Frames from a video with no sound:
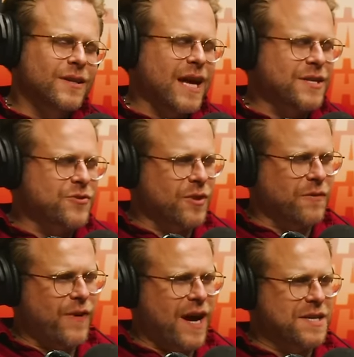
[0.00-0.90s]
That's
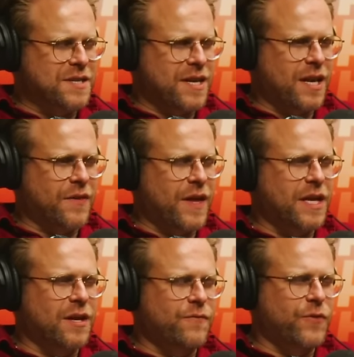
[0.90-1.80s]
really fascinating.
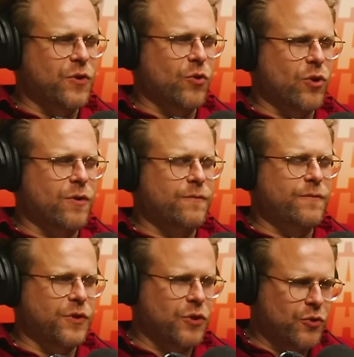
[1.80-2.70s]
That if your
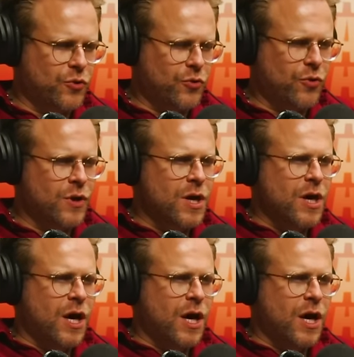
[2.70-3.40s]
view